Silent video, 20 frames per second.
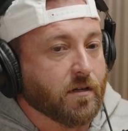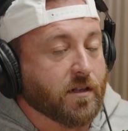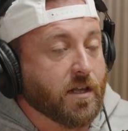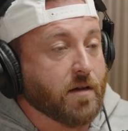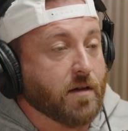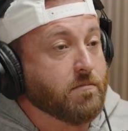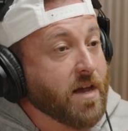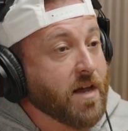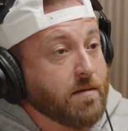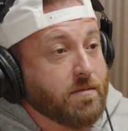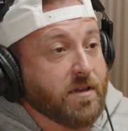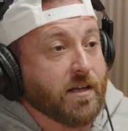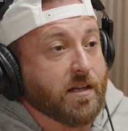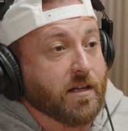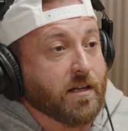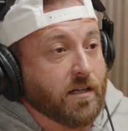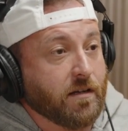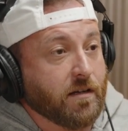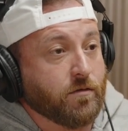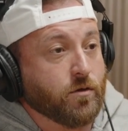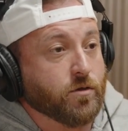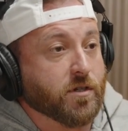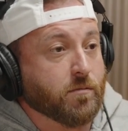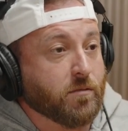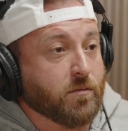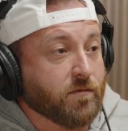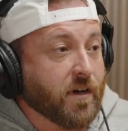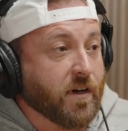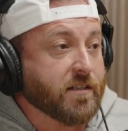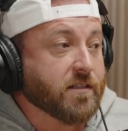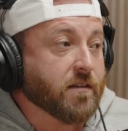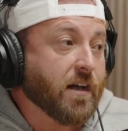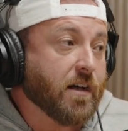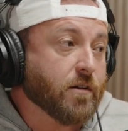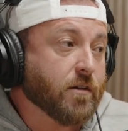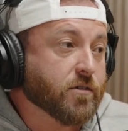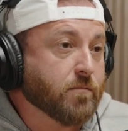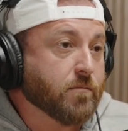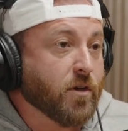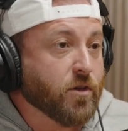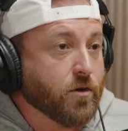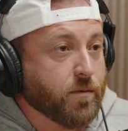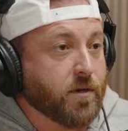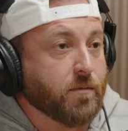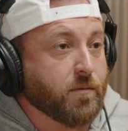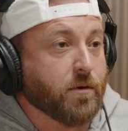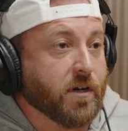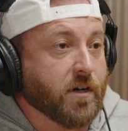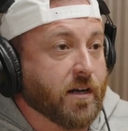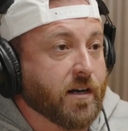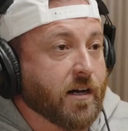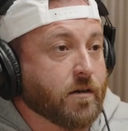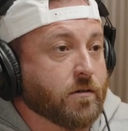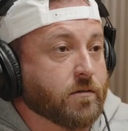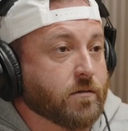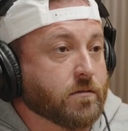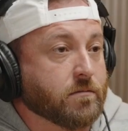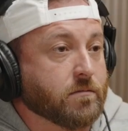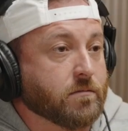that maybe they can give you some advice of how some other people got out.